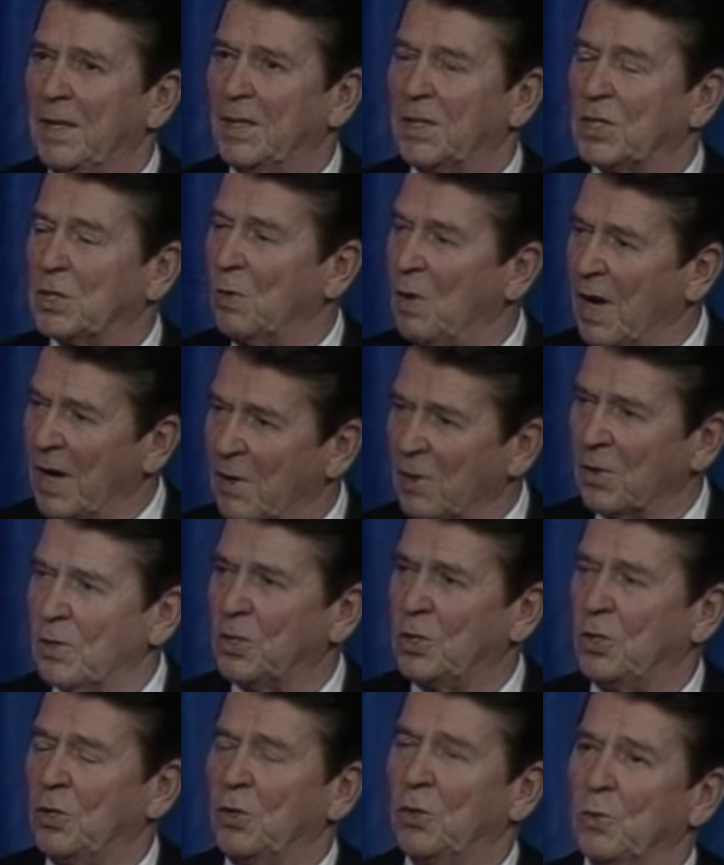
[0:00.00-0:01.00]
So I
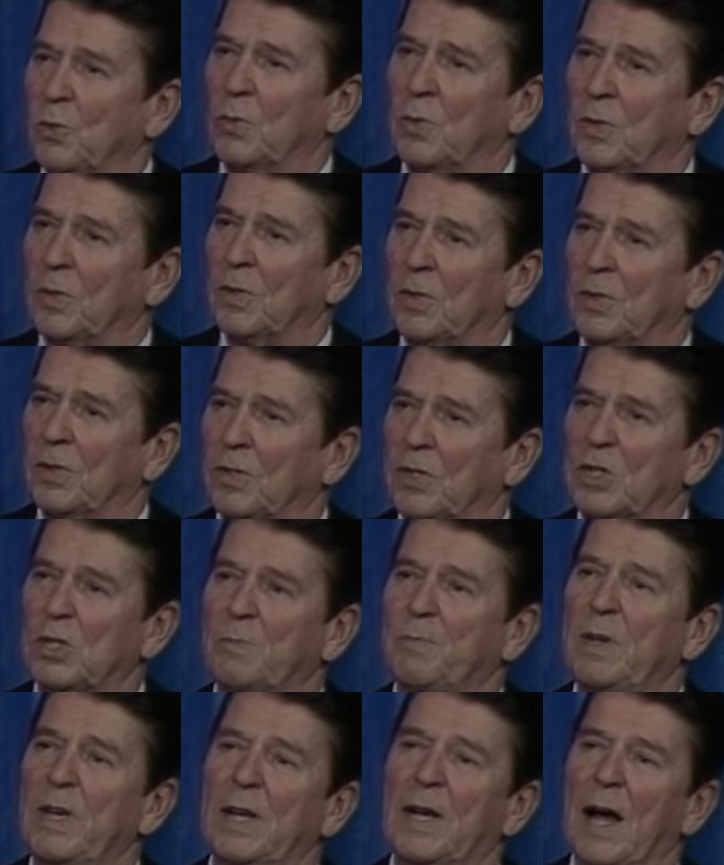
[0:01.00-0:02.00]
urge you to
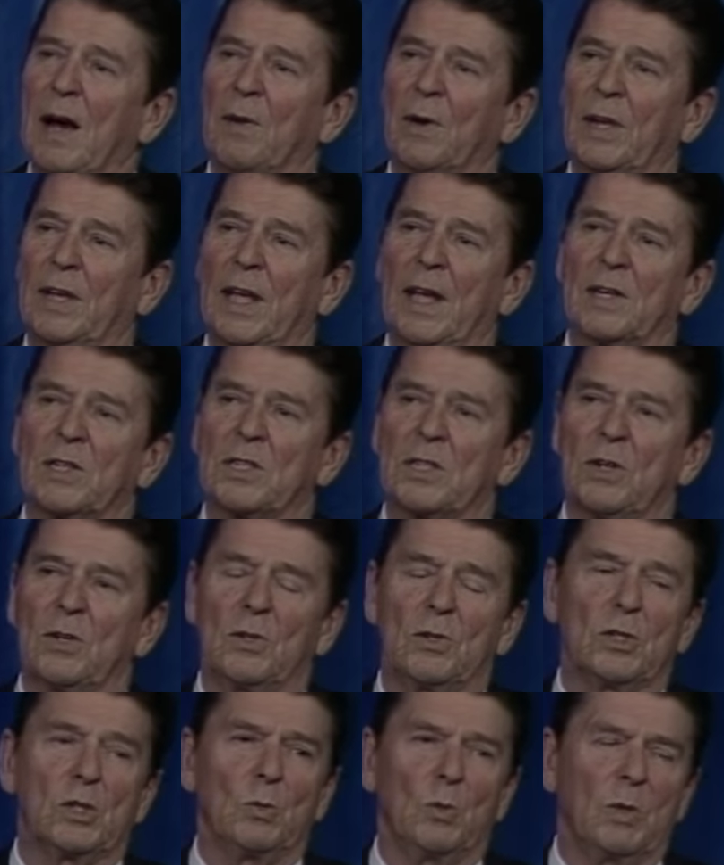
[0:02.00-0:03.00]
speak out against
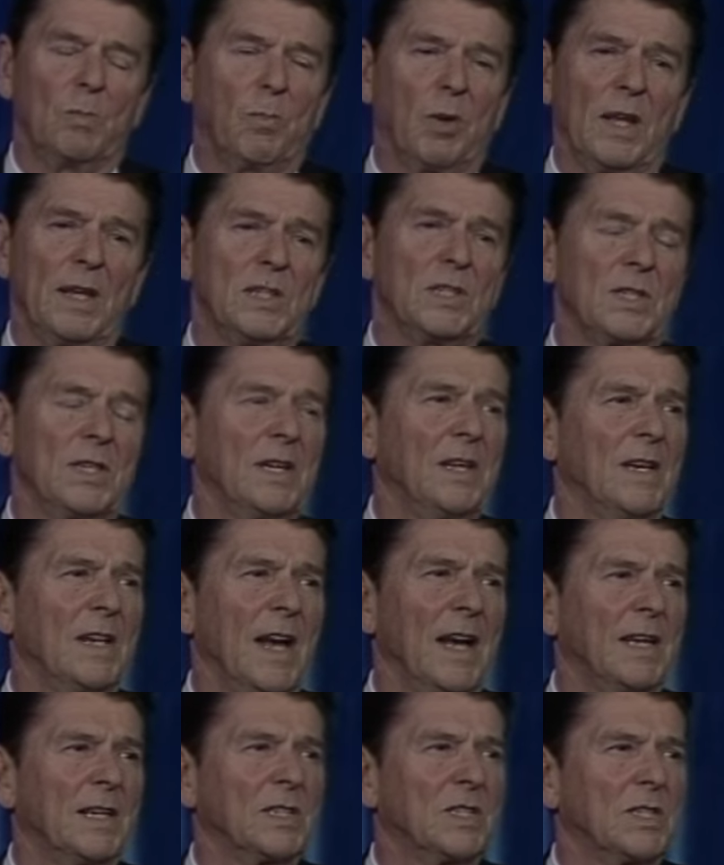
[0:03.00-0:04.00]
those who would place the
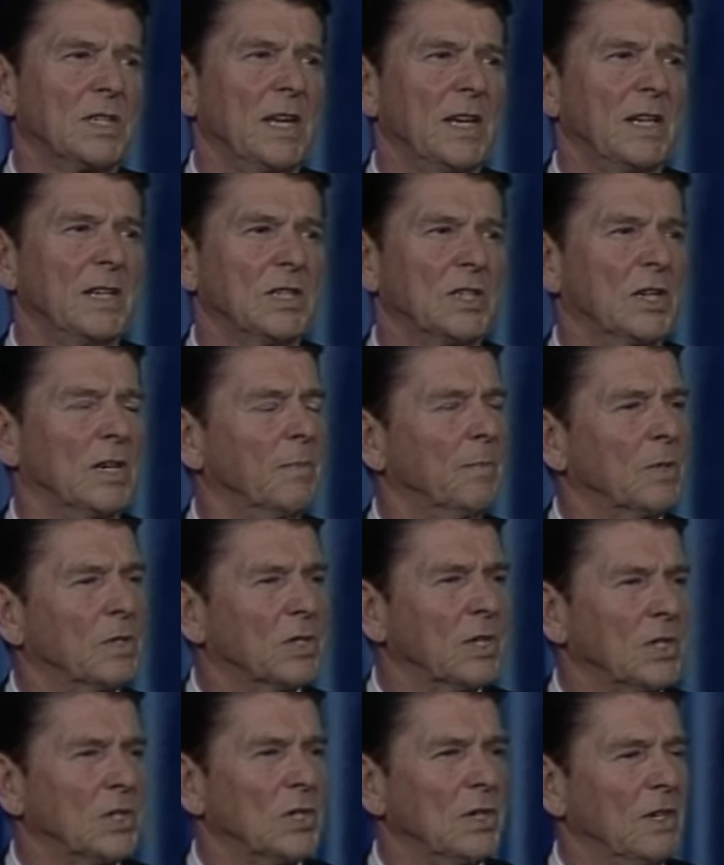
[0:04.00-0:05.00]
United States in a
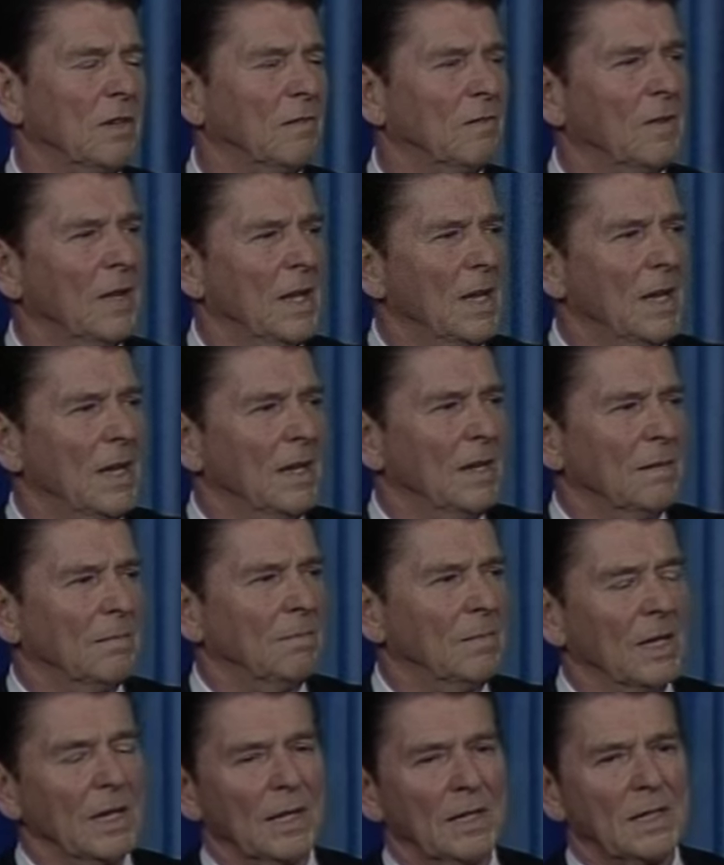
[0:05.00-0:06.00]
position of
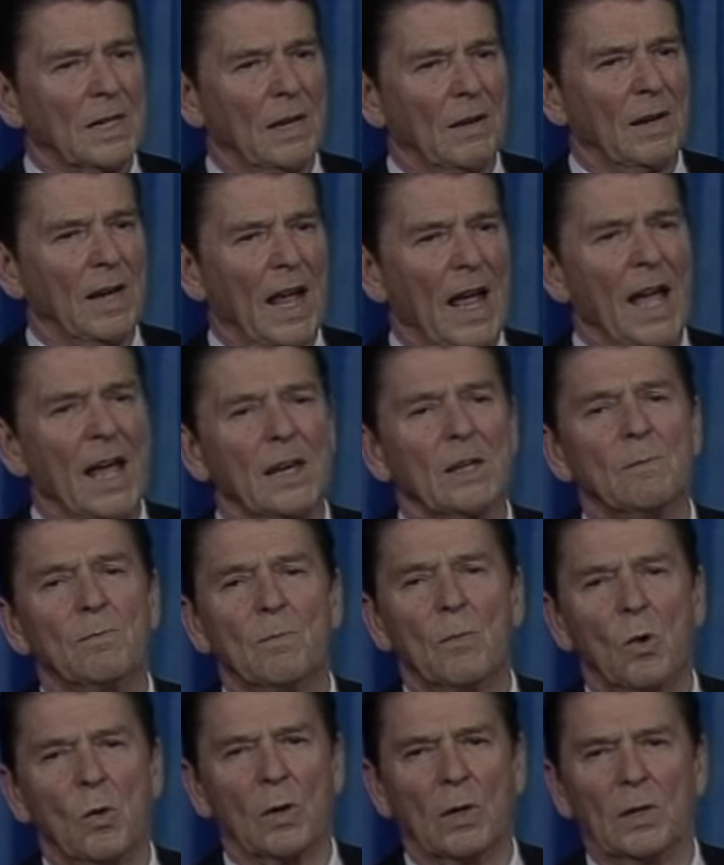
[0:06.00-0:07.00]
military and
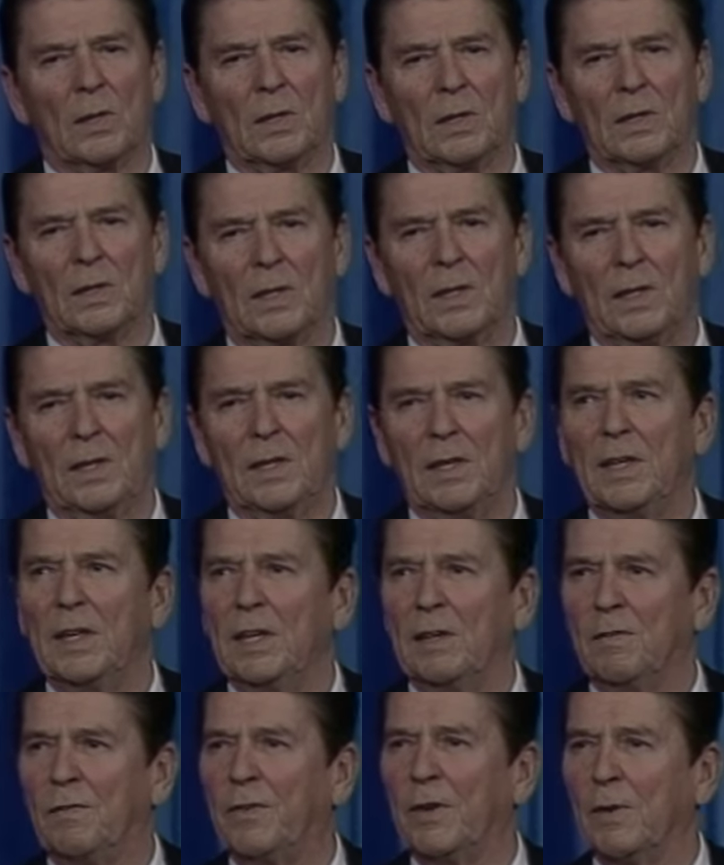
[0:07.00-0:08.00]
moral
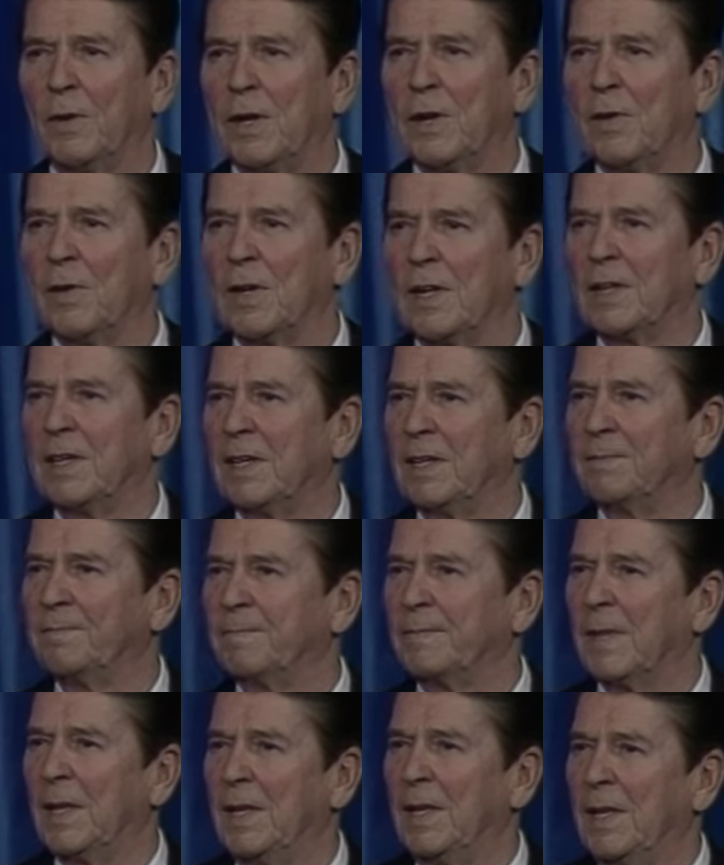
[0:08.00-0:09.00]
inferiority.
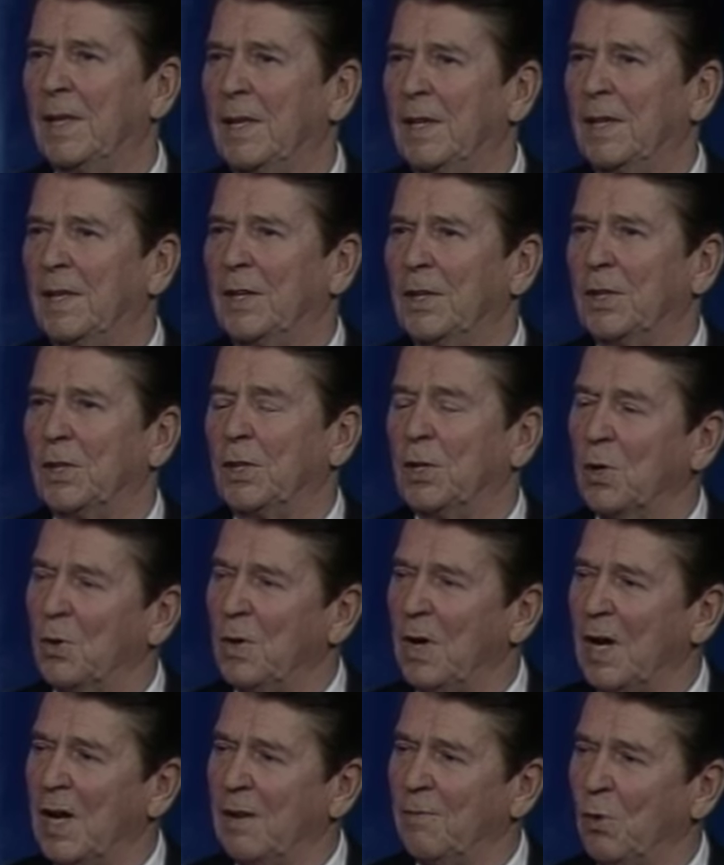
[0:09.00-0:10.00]
You
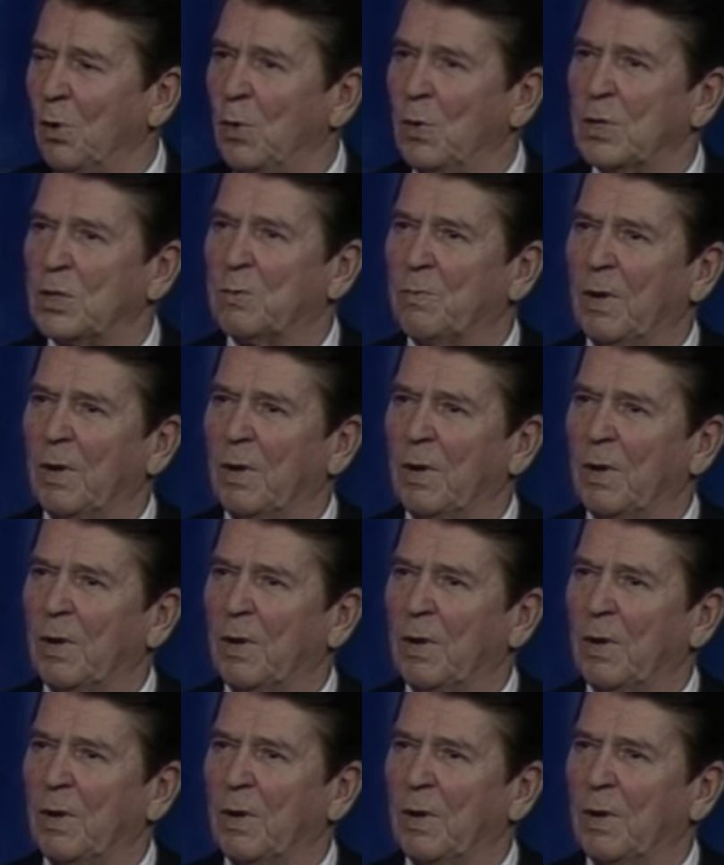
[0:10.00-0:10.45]
know, I've always